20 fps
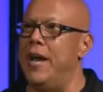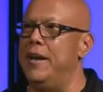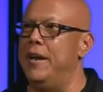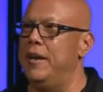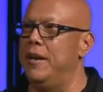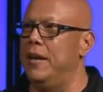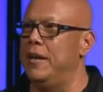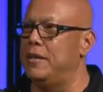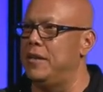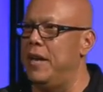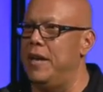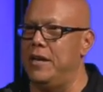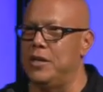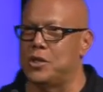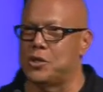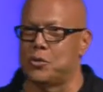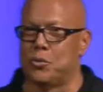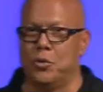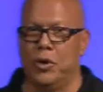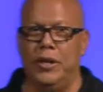and, it, and it's
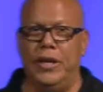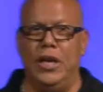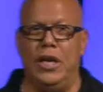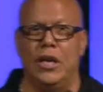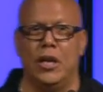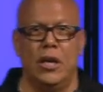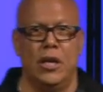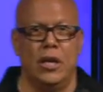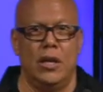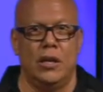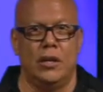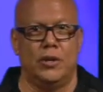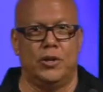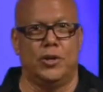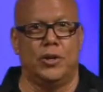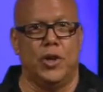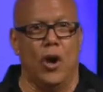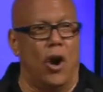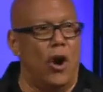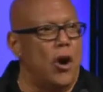really
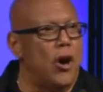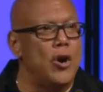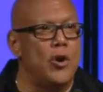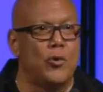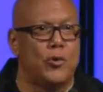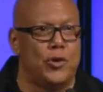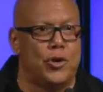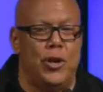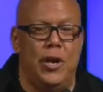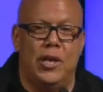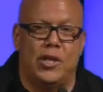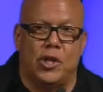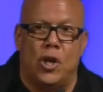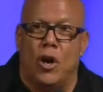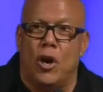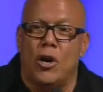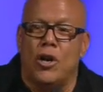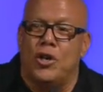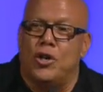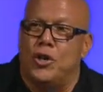hard, it's
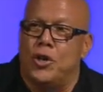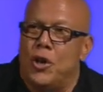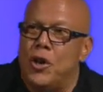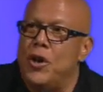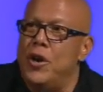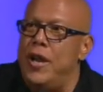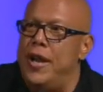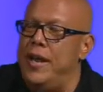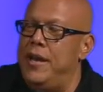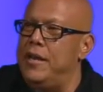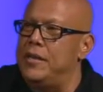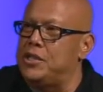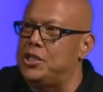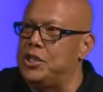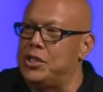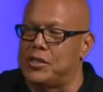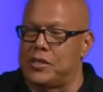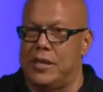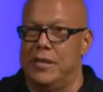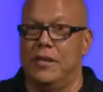hard dirt and it's
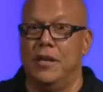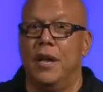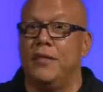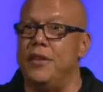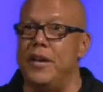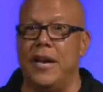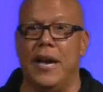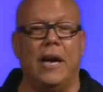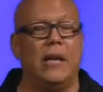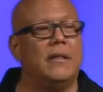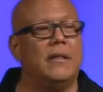just nothing out